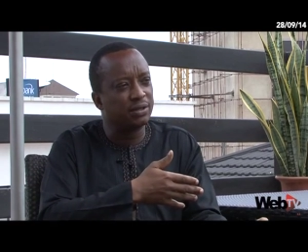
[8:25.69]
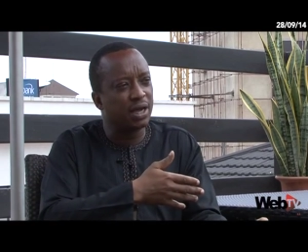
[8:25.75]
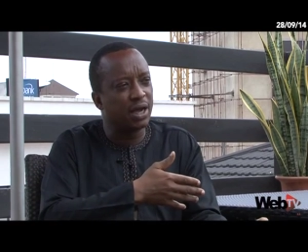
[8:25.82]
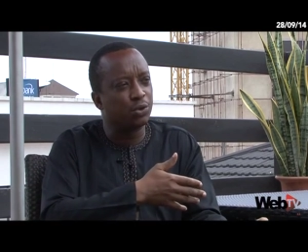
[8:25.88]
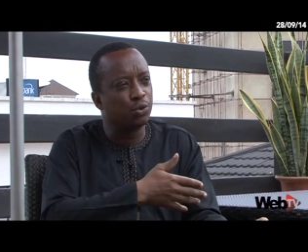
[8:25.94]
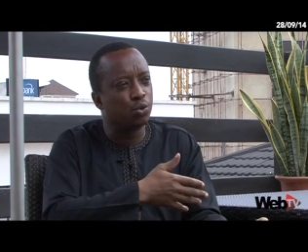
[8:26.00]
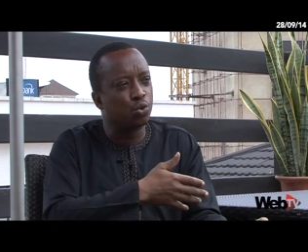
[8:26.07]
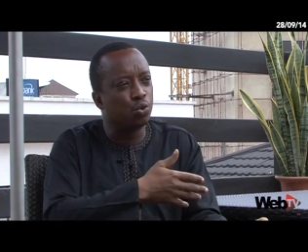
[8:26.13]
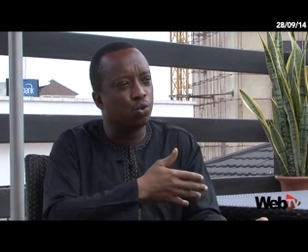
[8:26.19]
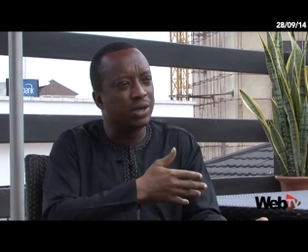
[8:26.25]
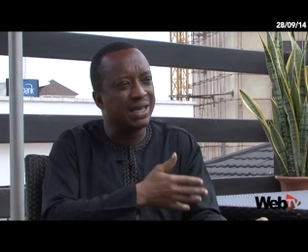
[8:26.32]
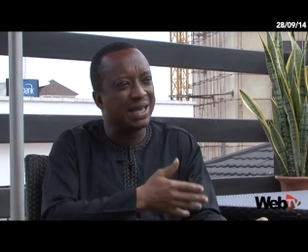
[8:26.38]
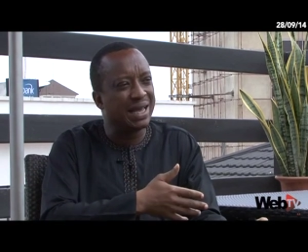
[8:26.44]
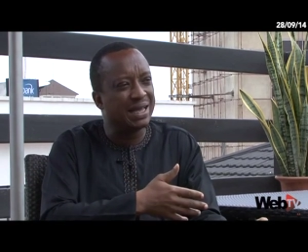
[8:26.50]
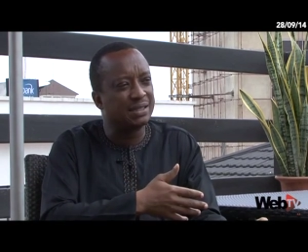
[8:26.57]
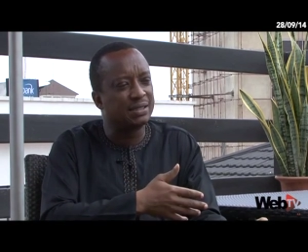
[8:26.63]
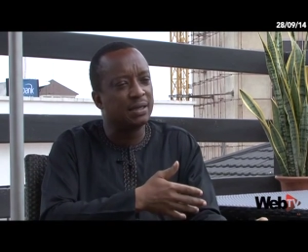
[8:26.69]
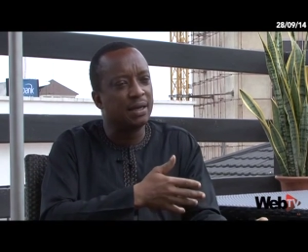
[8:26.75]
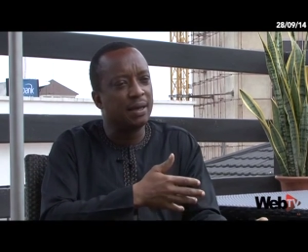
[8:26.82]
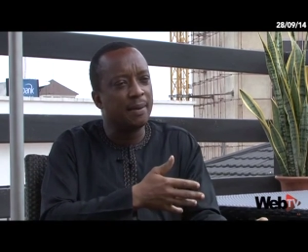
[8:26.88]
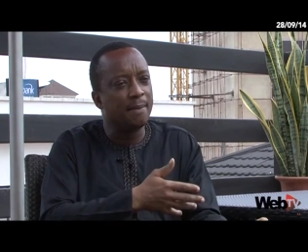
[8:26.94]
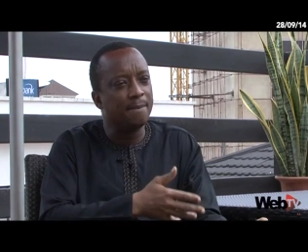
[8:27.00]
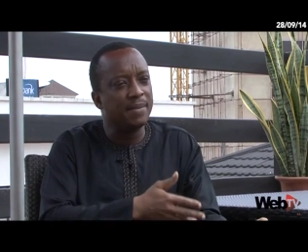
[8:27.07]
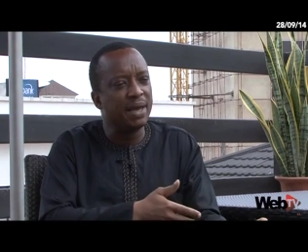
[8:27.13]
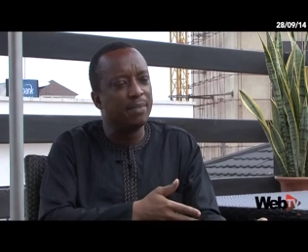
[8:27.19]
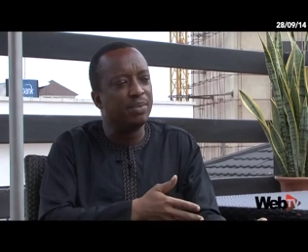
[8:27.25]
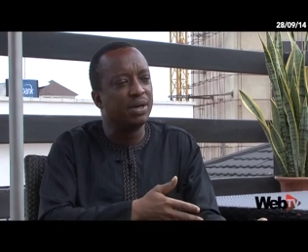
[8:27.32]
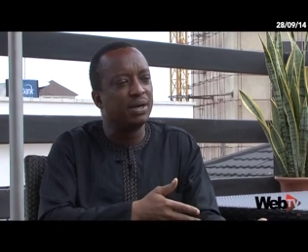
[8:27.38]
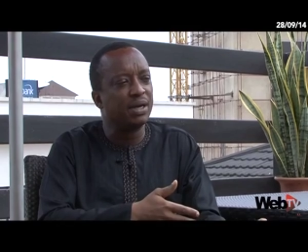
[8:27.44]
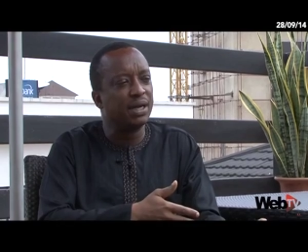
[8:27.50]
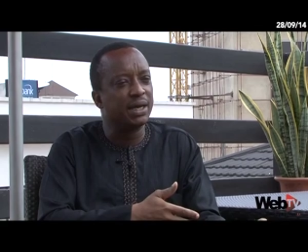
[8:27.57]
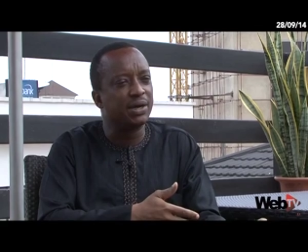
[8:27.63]
that you could get maybe
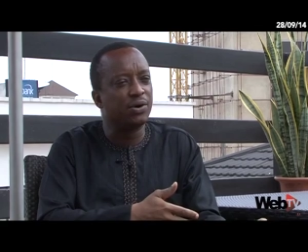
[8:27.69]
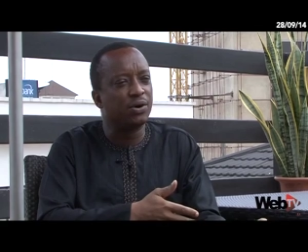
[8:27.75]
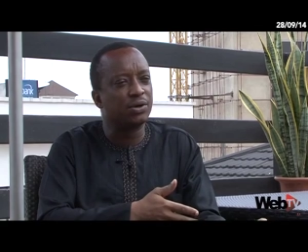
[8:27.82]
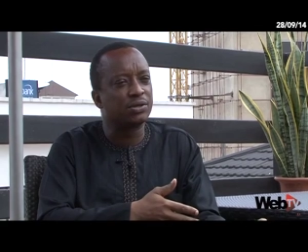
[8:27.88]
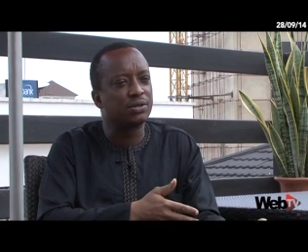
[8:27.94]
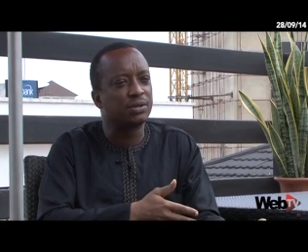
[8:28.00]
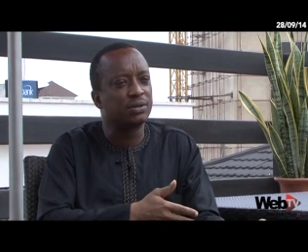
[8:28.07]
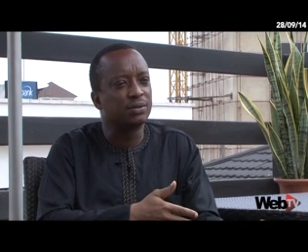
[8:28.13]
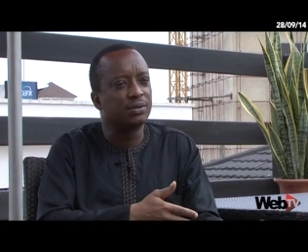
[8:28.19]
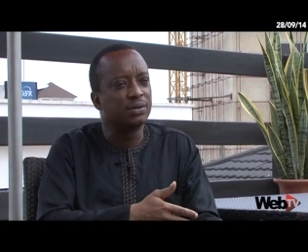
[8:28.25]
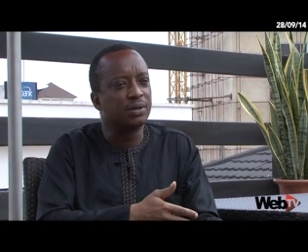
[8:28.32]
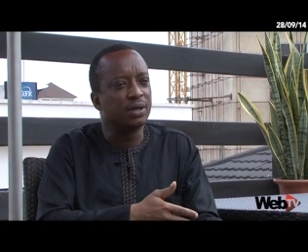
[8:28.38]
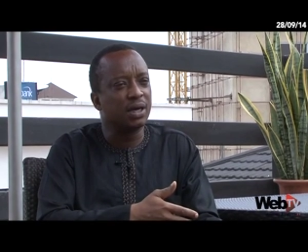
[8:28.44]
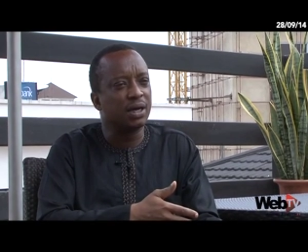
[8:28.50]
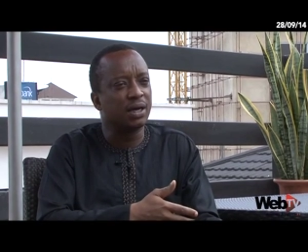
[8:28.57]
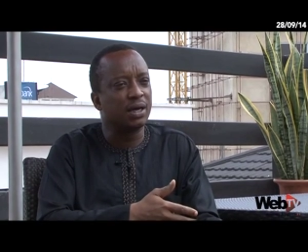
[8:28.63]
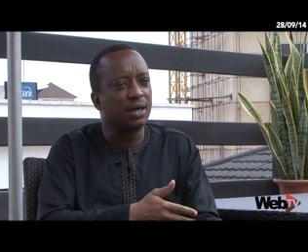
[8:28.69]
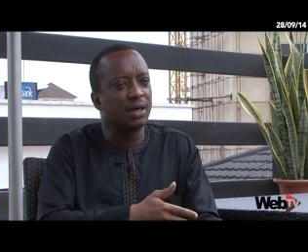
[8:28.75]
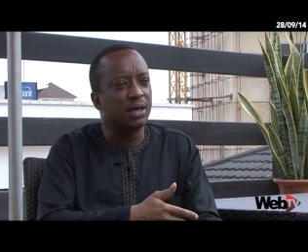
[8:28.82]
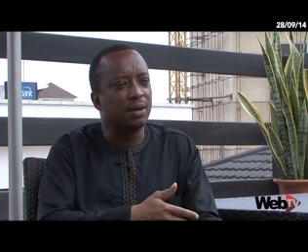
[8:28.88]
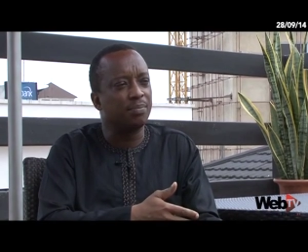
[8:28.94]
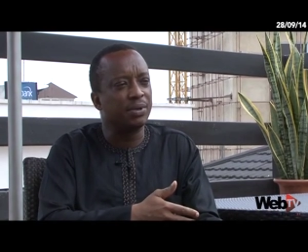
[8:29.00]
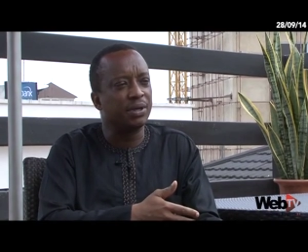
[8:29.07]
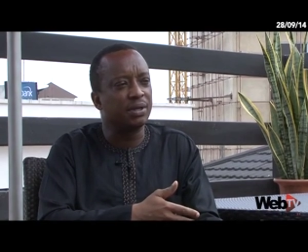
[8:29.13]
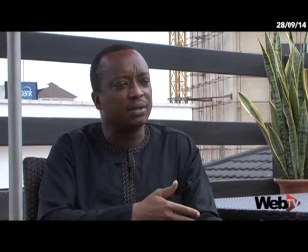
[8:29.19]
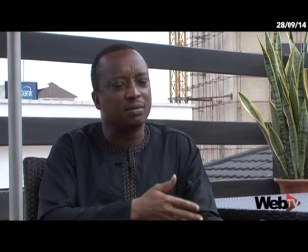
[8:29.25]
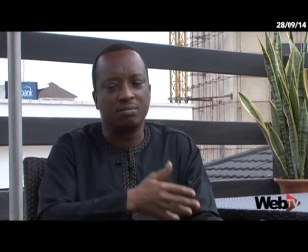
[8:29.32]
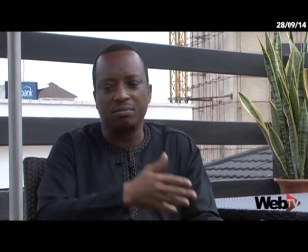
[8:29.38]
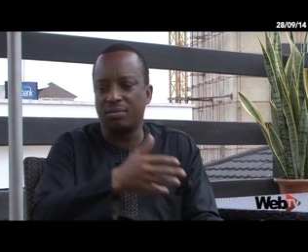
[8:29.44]
in Lagos, uh, I mean,